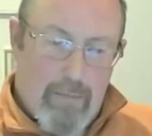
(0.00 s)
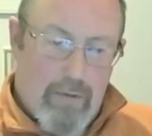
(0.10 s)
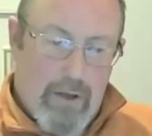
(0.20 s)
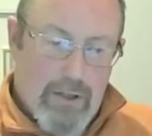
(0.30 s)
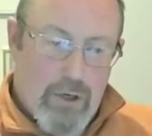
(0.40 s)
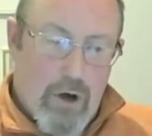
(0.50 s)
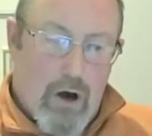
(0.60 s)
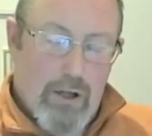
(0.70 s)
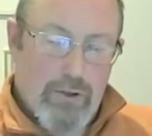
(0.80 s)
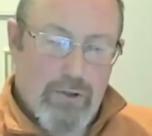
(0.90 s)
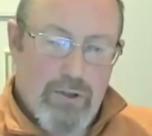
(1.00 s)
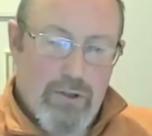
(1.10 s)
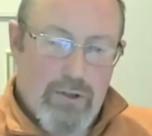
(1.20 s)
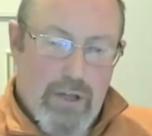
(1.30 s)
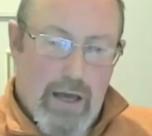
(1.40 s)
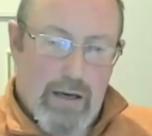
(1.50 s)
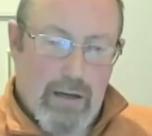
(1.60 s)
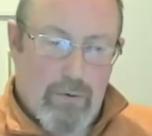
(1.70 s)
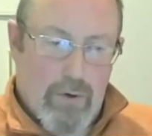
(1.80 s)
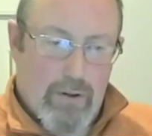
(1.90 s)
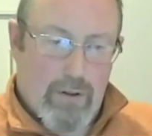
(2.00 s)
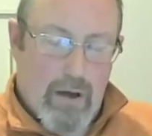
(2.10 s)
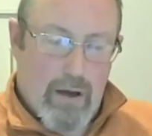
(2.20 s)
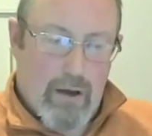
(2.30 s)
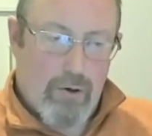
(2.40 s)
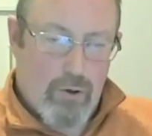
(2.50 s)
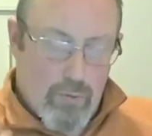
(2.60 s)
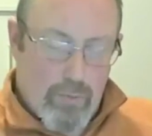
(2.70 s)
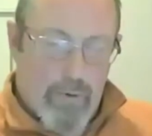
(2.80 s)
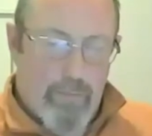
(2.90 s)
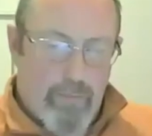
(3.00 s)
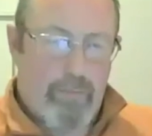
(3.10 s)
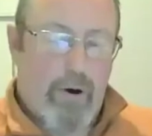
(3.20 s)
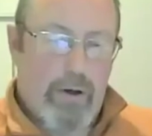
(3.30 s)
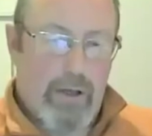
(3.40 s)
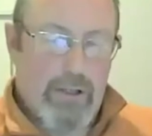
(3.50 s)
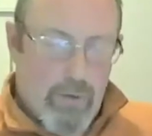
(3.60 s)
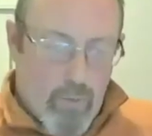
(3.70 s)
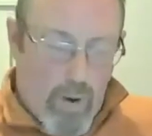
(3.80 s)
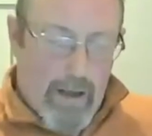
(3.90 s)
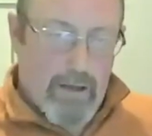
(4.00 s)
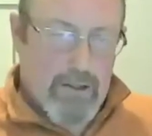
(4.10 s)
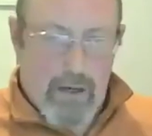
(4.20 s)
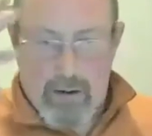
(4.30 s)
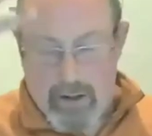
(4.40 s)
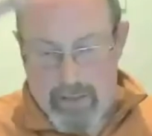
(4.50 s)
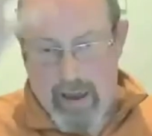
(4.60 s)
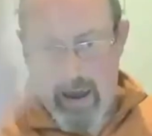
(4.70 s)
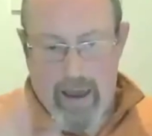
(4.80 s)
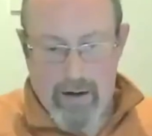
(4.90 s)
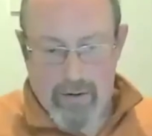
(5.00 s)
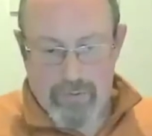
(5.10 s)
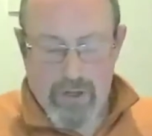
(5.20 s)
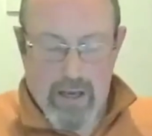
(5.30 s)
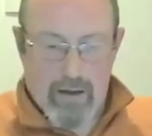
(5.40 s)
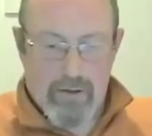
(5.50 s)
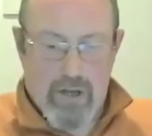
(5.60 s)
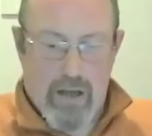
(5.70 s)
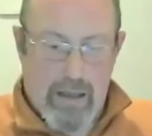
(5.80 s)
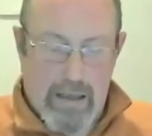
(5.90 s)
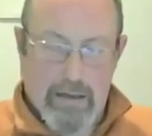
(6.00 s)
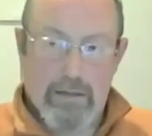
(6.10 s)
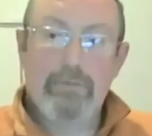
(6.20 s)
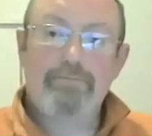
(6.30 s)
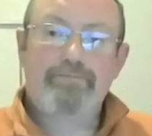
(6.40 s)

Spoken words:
these gods standing with human bodies and wings and the head of, say an eagle.